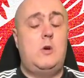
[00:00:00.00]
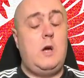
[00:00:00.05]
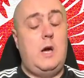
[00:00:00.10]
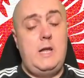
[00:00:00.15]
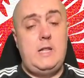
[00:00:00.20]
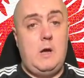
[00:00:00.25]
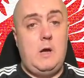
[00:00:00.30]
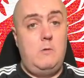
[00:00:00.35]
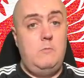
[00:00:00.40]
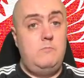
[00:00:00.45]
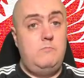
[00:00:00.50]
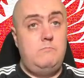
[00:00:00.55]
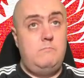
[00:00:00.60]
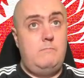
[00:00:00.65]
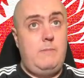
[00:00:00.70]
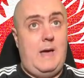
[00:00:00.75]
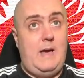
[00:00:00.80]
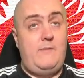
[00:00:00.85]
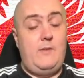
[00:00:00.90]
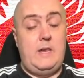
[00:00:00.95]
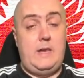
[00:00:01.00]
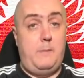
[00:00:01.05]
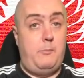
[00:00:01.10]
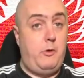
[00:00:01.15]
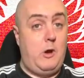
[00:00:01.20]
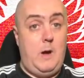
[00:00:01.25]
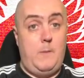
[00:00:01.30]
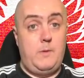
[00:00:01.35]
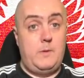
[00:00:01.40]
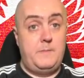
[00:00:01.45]
I don't have any
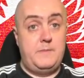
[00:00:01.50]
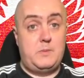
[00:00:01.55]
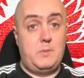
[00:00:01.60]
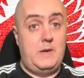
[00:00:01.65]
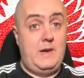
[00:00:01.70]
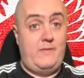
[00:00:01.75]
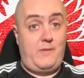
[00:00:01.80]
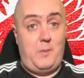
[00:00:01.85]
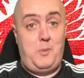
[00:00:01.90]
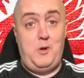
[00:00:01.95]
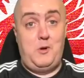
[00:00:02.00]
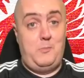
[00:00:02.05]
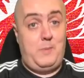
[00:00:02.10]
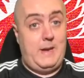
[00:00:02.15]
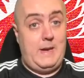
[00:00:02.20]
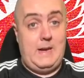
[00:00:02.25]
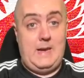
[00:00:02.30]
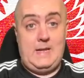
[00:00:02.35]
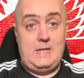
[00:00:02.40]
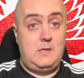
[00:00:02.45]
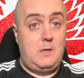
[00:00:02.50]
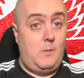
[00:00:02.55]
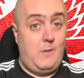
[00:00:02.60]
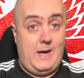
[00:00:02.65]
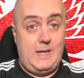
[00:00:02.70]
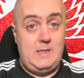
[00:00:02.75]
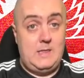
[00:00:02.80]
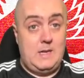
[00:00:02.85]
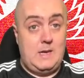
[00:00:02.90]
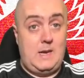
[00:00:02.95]
problems with Liverpool being linked to
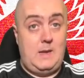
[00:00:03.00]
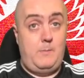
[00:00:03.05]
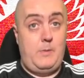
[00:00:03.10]
Antony,